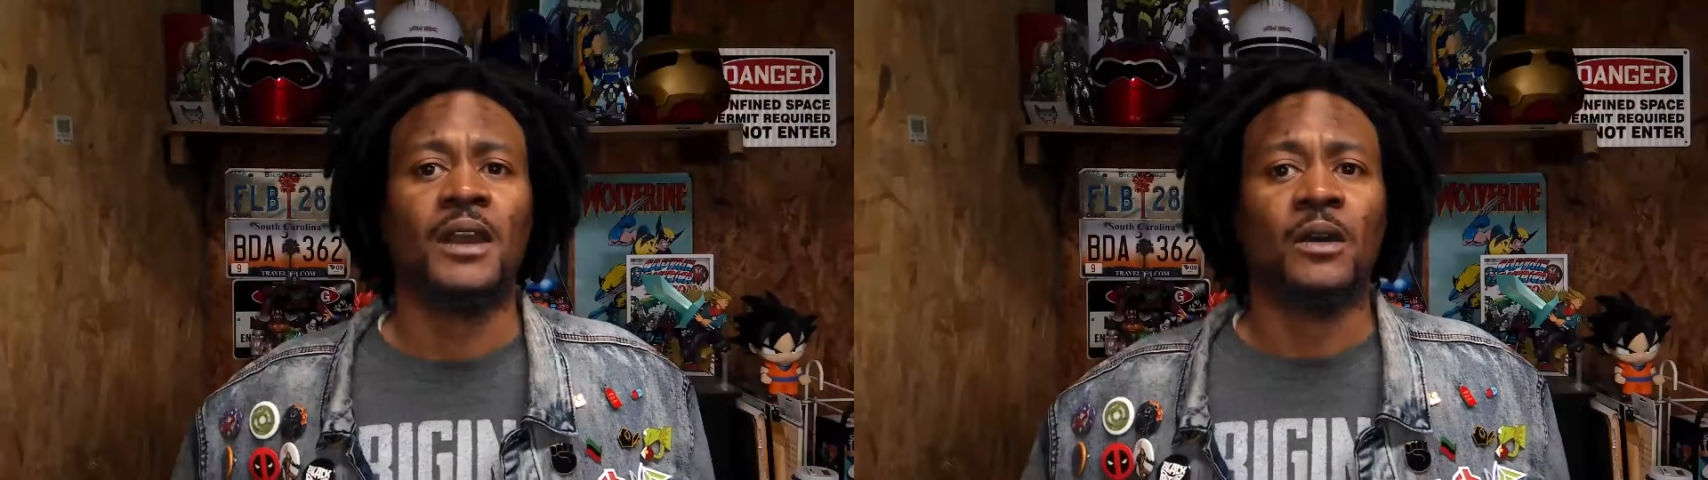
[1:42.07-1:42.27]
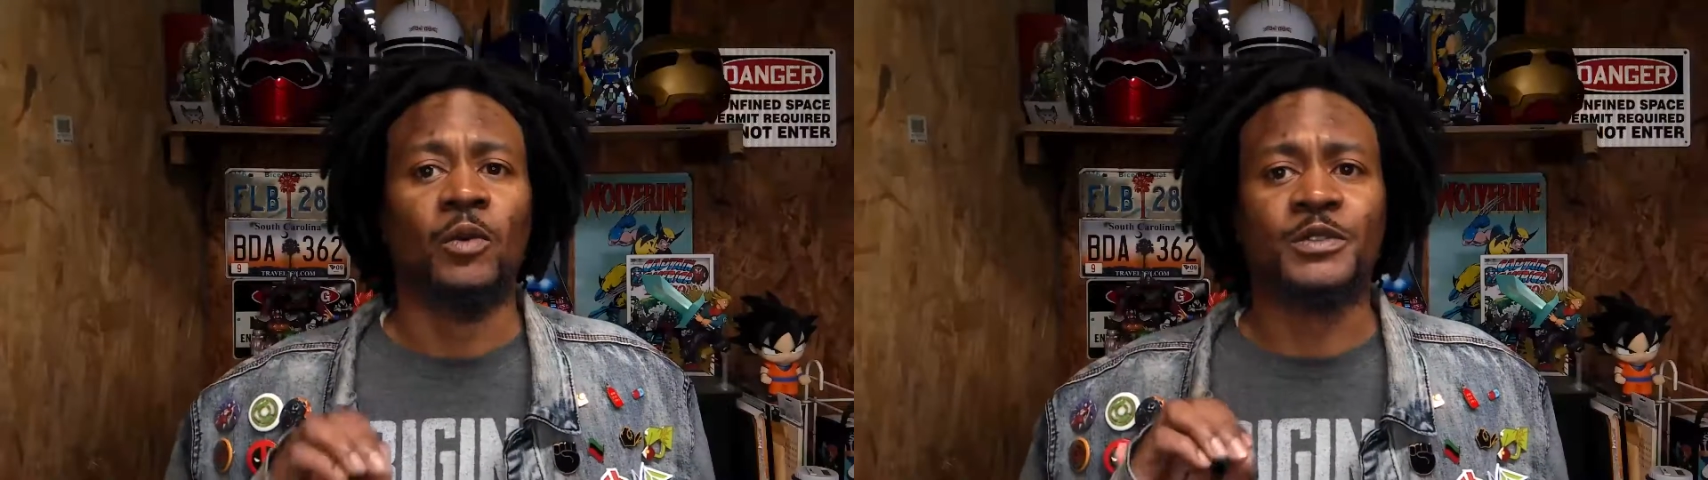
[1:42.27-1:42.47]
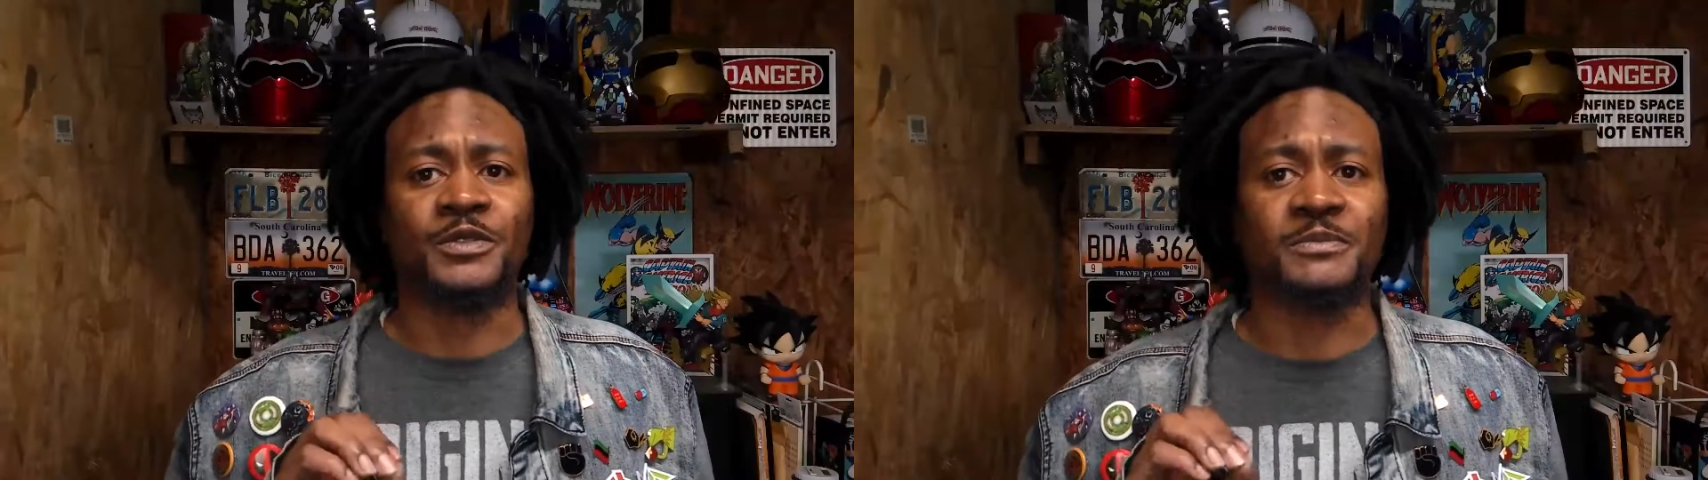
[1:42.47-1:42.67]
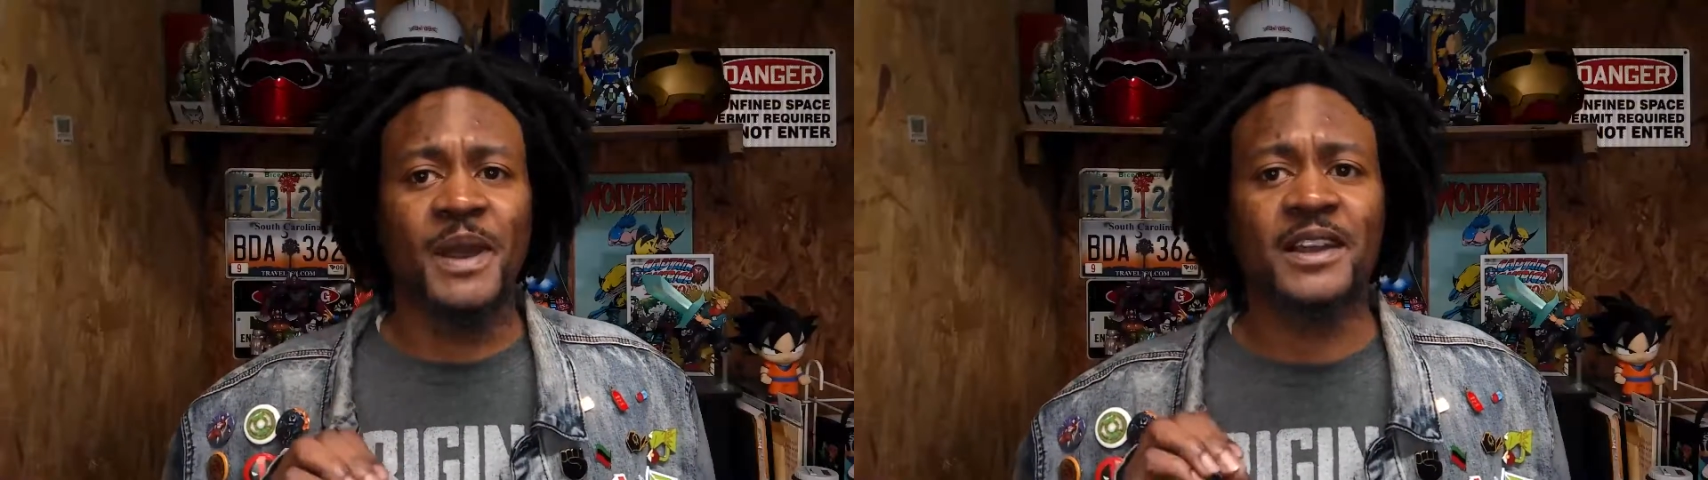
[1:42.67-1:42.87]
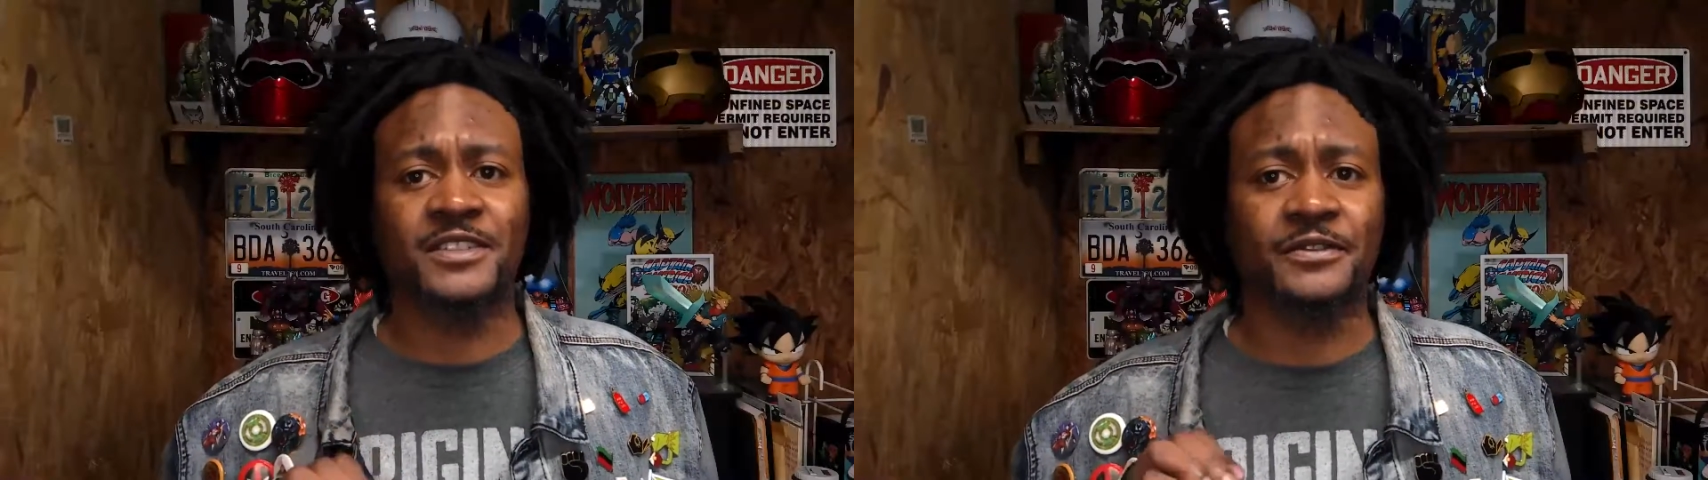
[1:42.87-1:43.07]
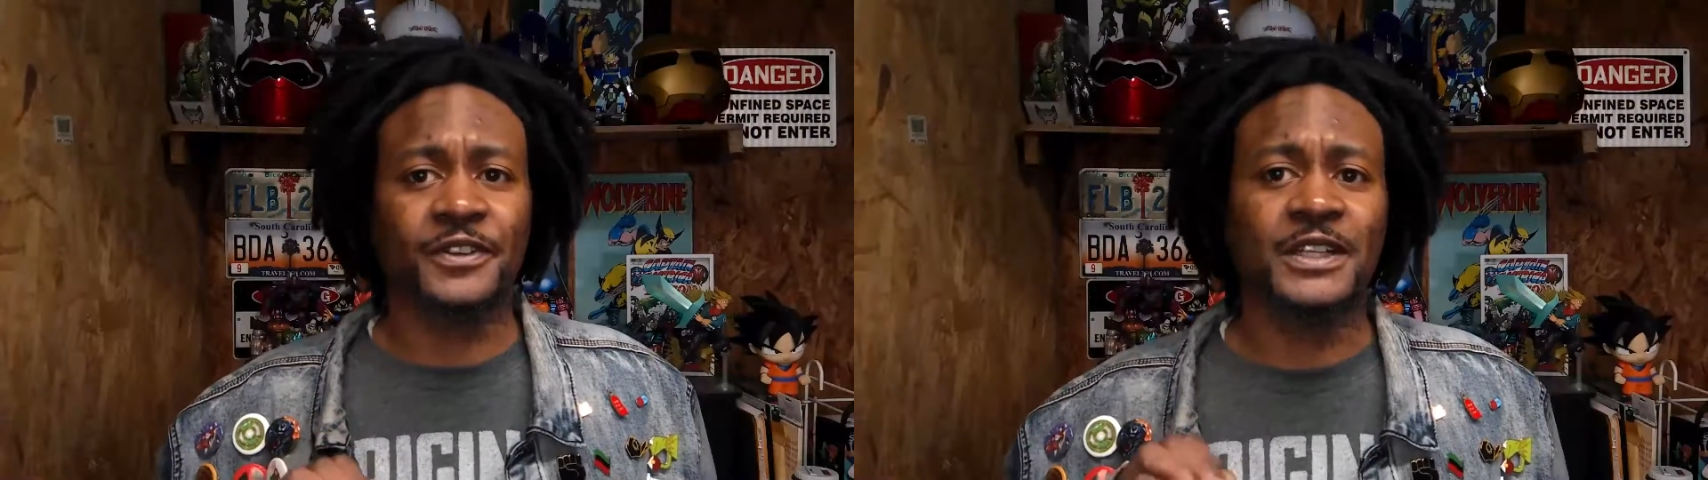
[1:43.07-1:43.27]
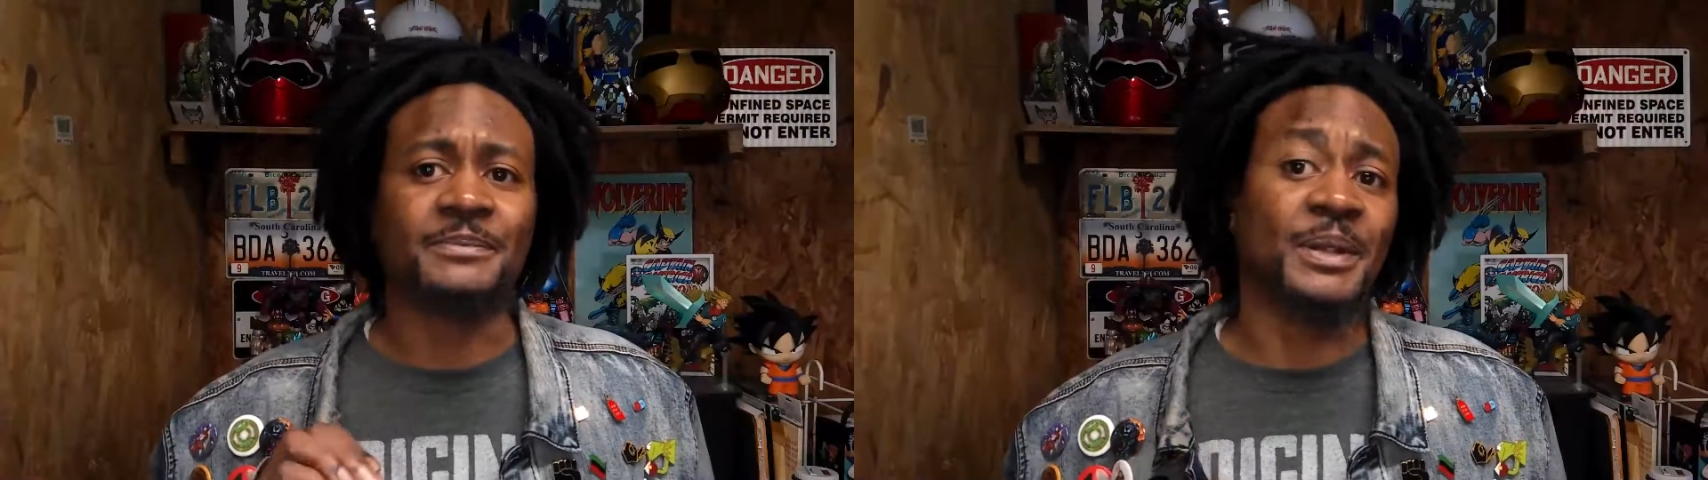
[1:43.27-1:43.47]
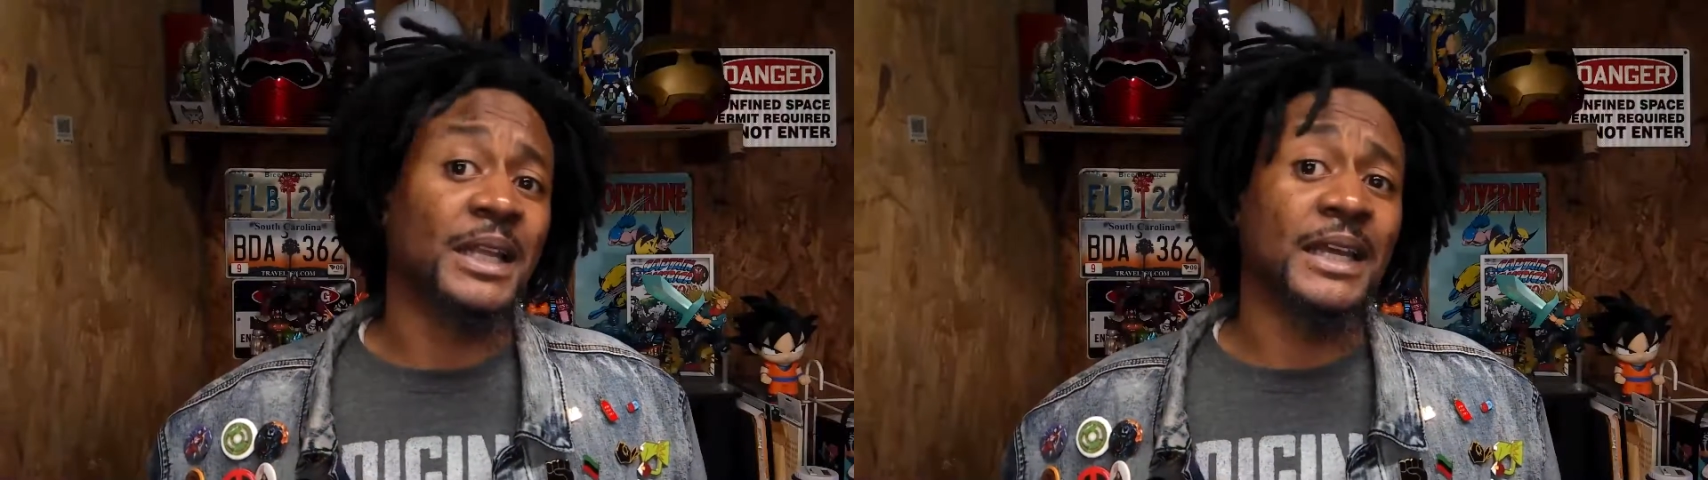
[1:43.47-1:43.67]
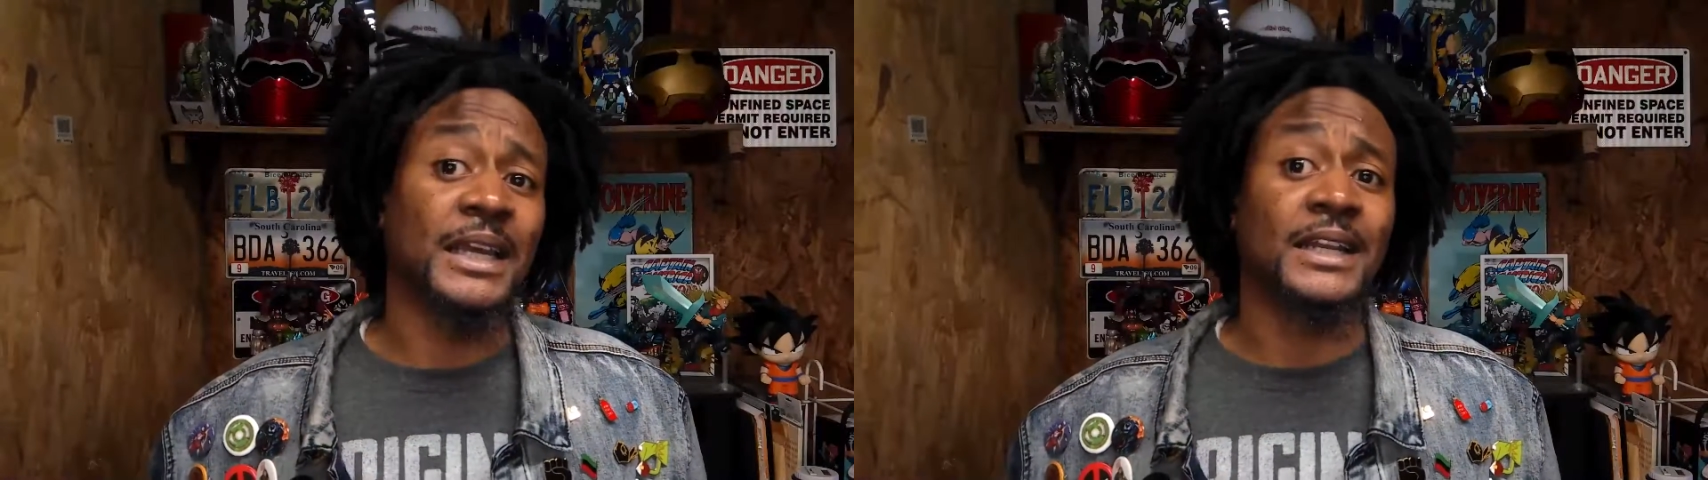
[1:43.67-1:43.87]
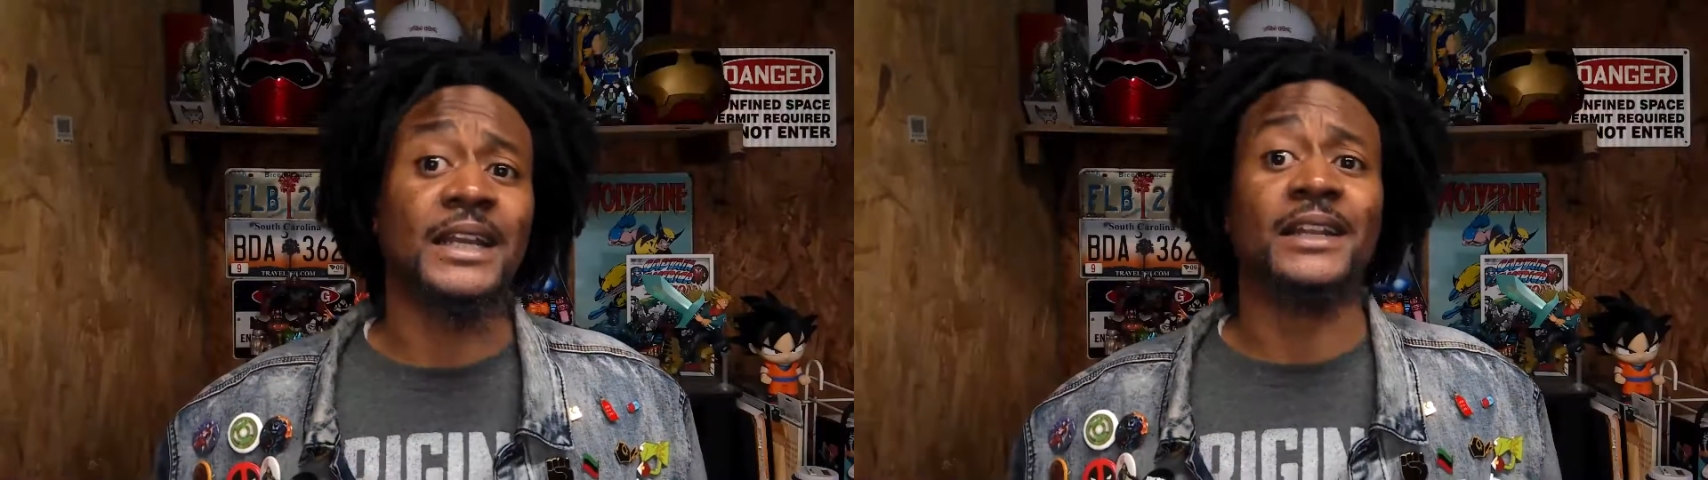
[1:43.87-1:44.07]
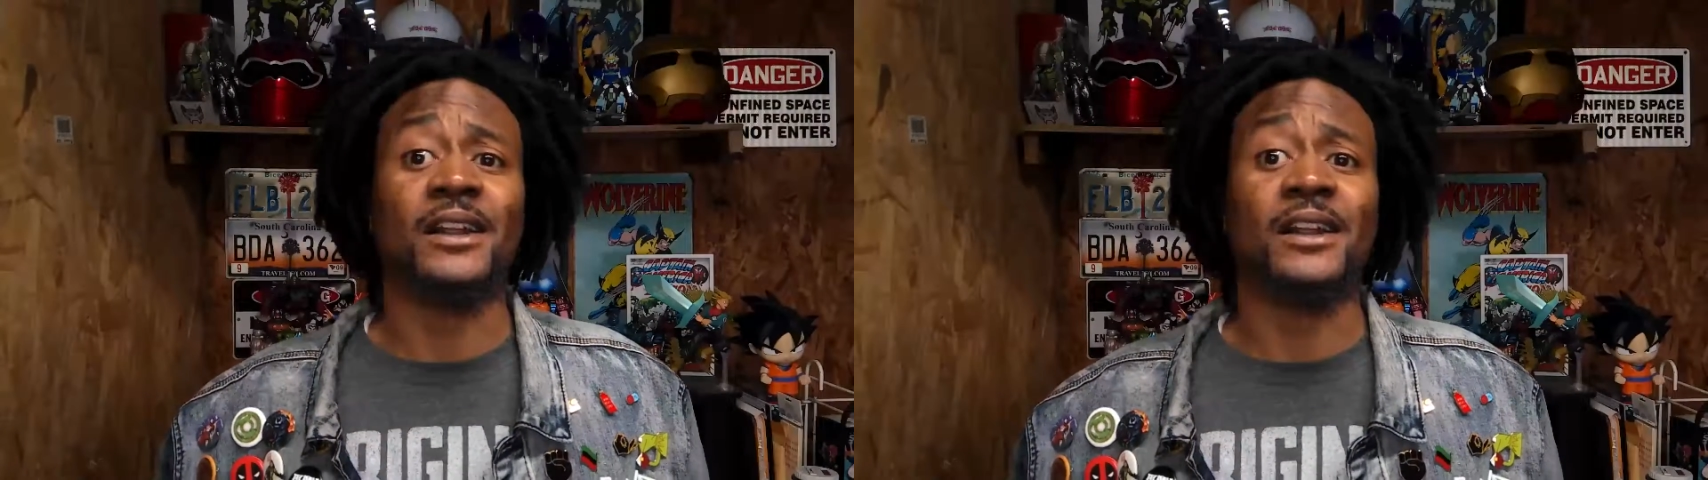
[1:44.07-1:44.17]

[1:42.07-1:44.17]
which was masterfully played in